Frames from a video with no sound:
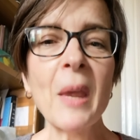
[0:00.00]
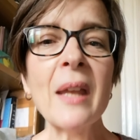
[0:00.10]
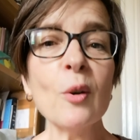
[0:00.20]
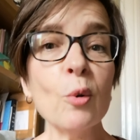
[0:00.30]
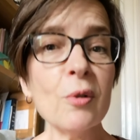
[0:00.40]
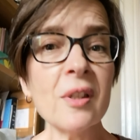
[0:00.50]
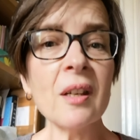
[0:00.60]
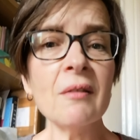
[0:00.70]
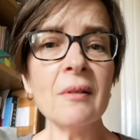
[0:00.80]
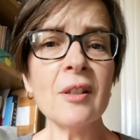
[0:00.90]
And
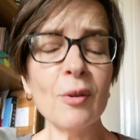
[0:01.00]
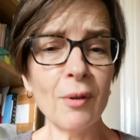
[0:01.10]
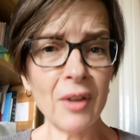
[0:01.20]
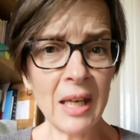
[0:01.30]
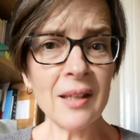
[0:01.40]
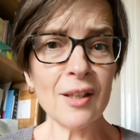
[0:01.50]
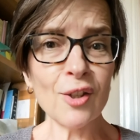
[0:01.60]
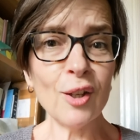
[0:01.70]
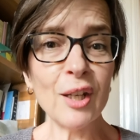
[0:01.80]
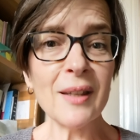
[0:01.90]
also to theatre
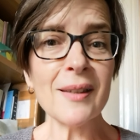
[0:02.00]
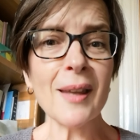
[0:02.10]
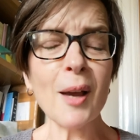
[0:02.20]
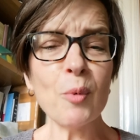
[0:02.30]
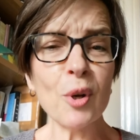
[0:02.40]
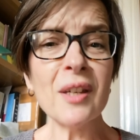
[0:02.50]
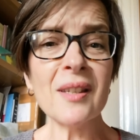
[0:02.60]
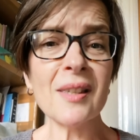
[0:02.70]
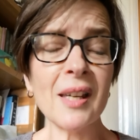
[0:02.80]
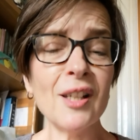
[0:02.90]
students, I
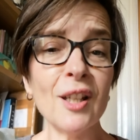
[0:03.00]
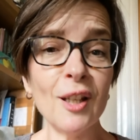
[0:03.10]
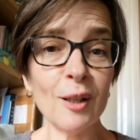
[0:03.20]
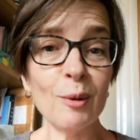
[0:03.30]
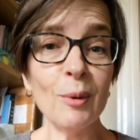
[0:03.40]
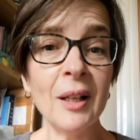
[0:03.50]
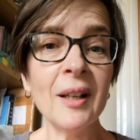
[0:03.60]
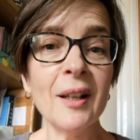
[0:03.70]
wanted to say to you,